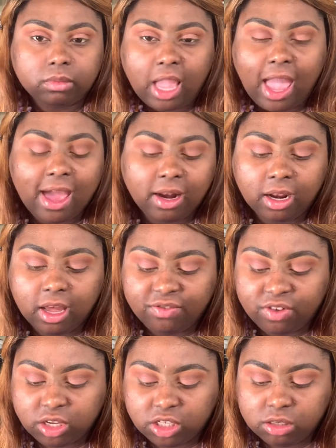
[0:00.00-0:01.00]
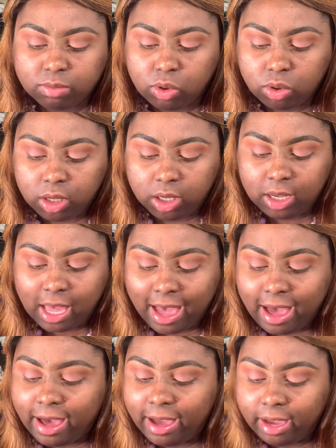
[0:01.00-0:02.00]
I love a smoky
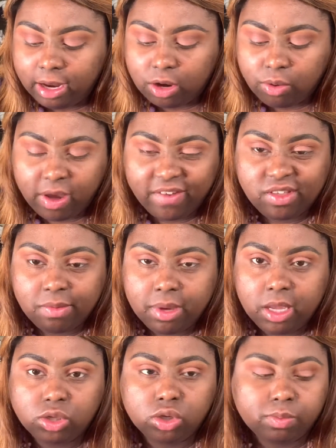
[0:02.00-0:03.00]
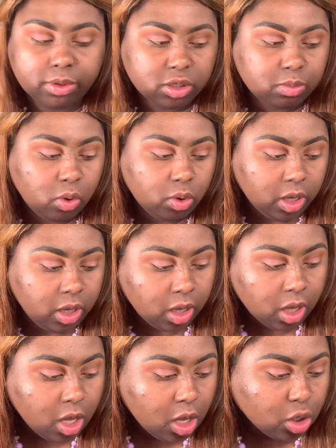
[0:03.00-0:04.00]
eye. It don't have to be super smoky.
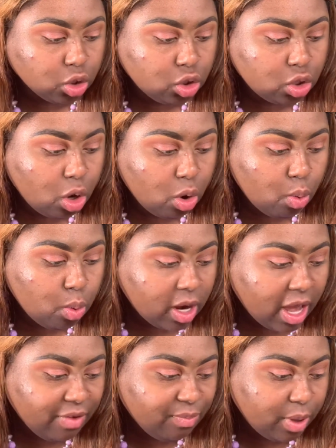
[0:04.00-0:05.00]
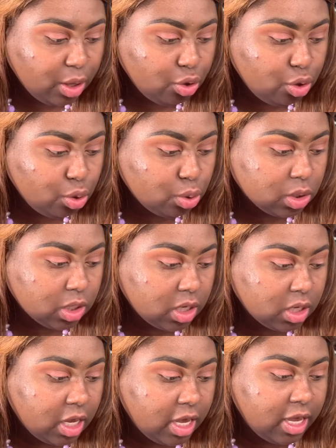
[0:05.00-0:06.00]
So what I've been
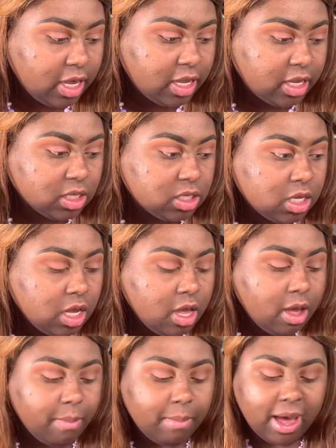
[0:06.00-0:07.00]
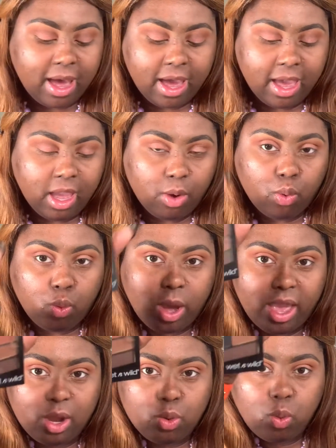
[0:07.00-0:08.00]
using is my
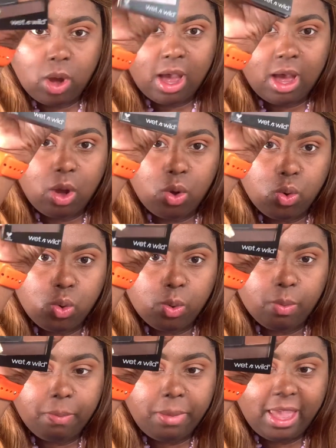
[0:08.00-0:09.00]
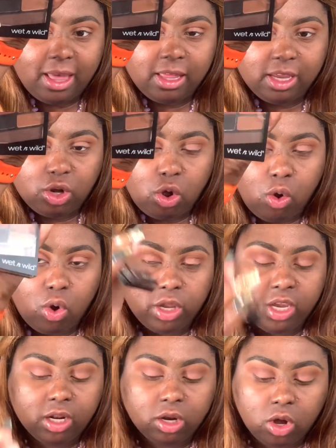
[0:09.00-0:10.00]
Wet n Wild palette all
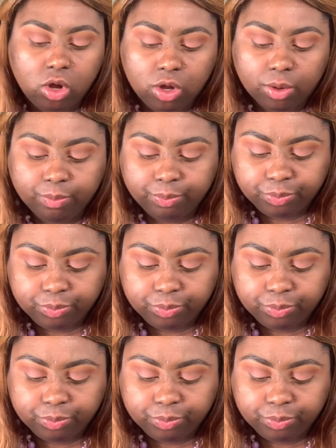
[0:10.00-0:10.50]
year long